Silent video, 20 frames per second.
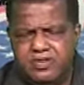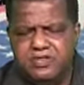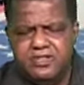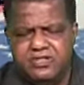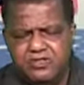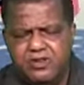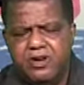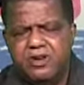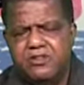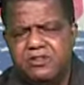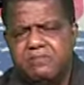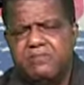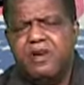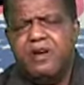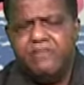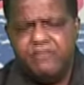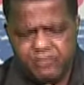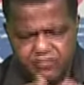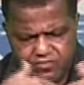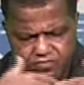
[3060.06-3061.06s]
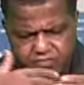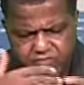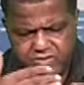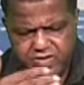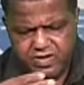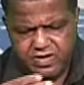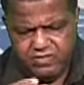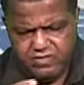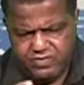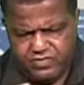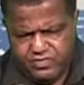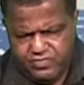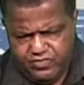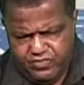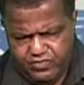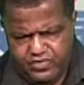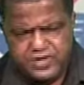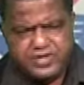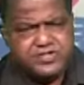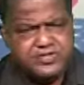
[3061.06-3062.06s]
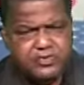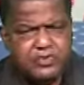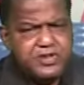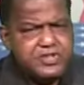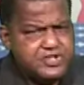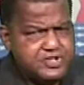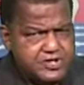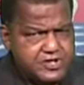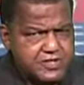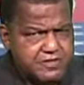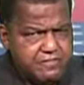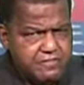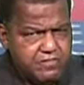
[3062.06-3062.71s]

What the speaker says: talking about free tuition,